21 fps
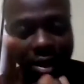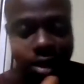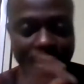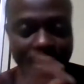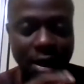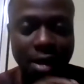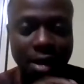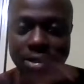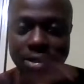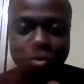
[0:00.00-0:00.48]

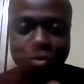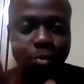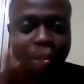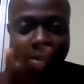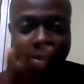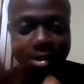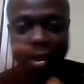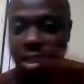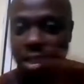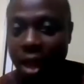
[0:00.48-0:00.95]
And this
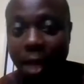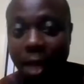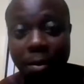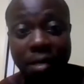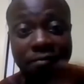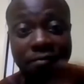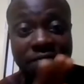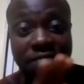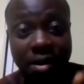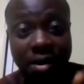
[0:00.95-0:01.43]
was, I
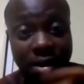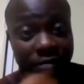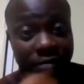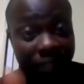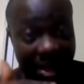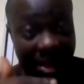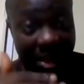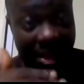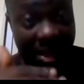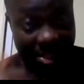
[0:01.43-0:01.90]
mean, if
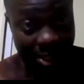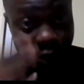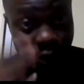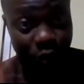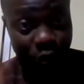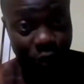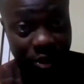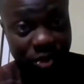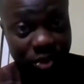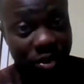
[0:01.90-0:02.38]
I
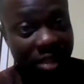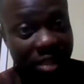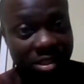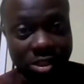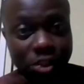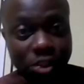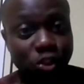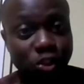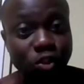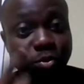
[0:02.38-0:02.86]
tell you the
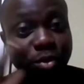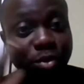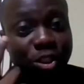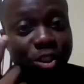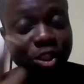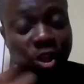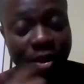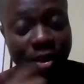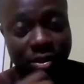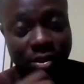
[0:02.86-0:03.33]
strategy, you'll
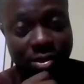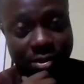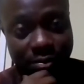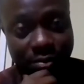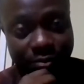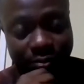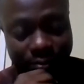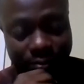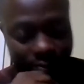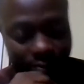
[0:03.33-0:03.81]
be shocked.